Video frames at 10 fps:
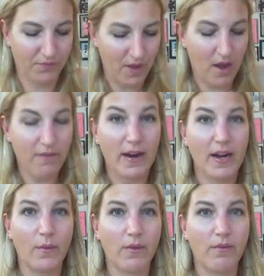All right.
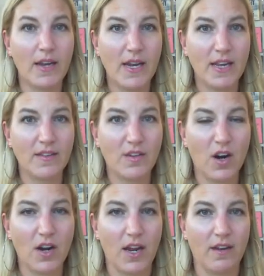Are we ready to get
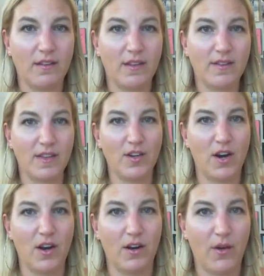started? Let's get
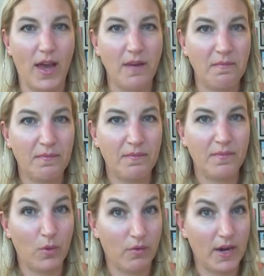started. Okay.
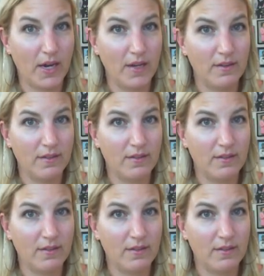We're ready.